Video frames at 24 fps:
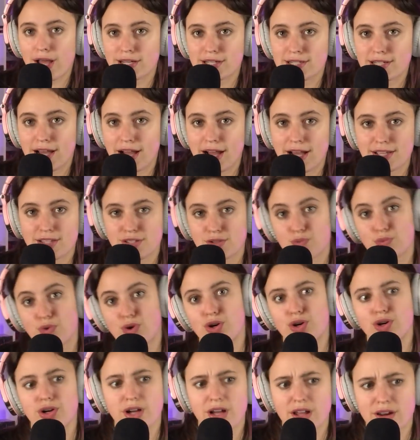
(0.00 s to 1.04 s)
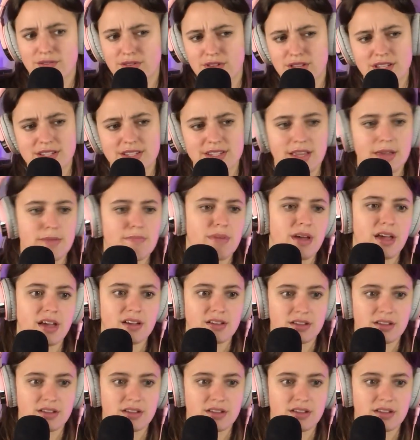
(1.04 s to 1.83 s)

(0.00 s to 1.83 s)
ties and were all kind of in the same band